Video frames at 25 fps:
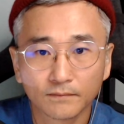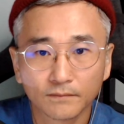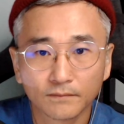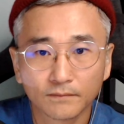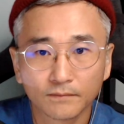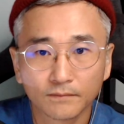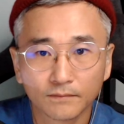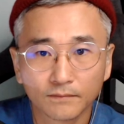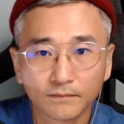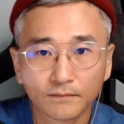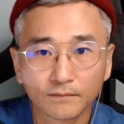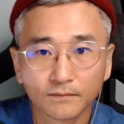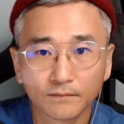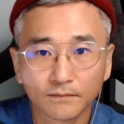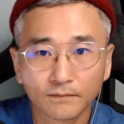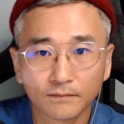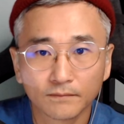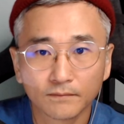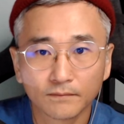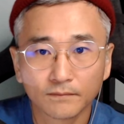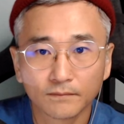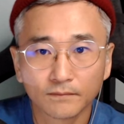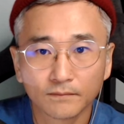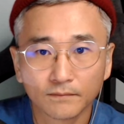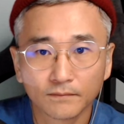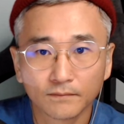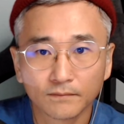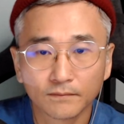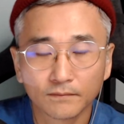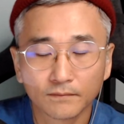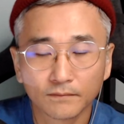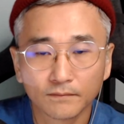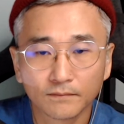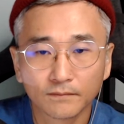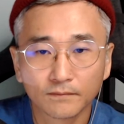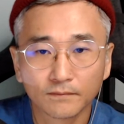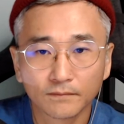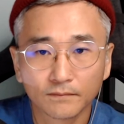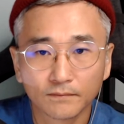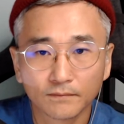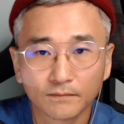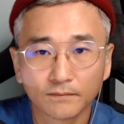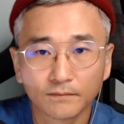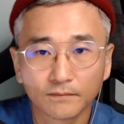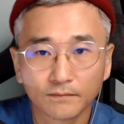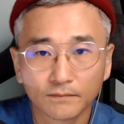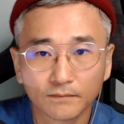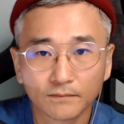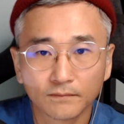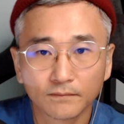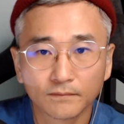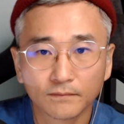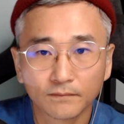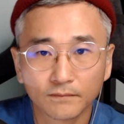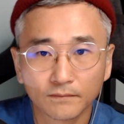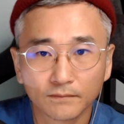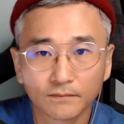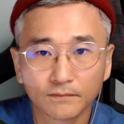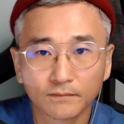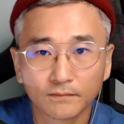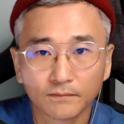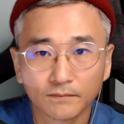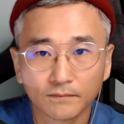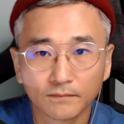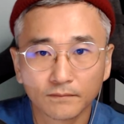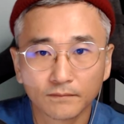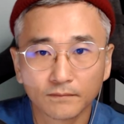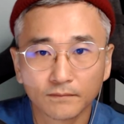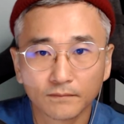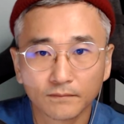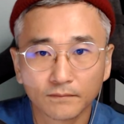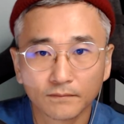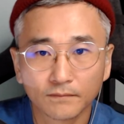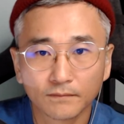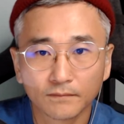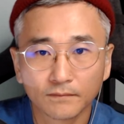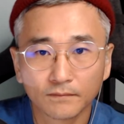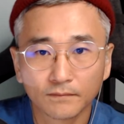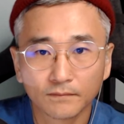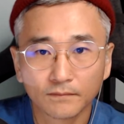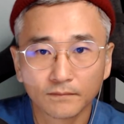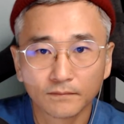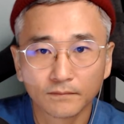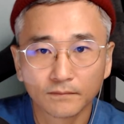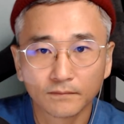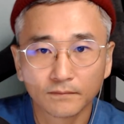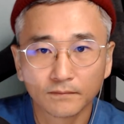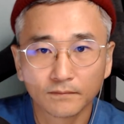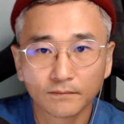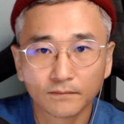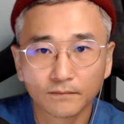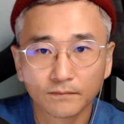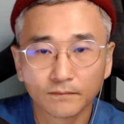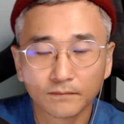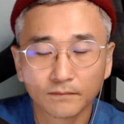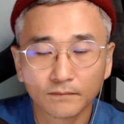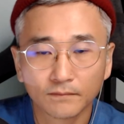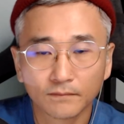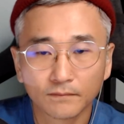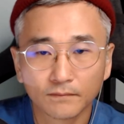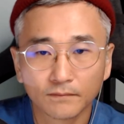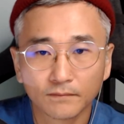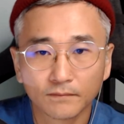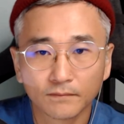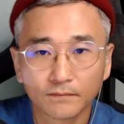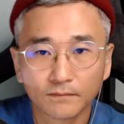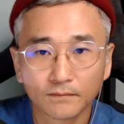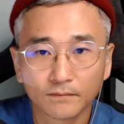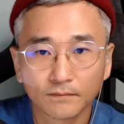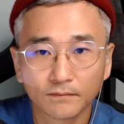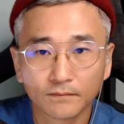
[no speech]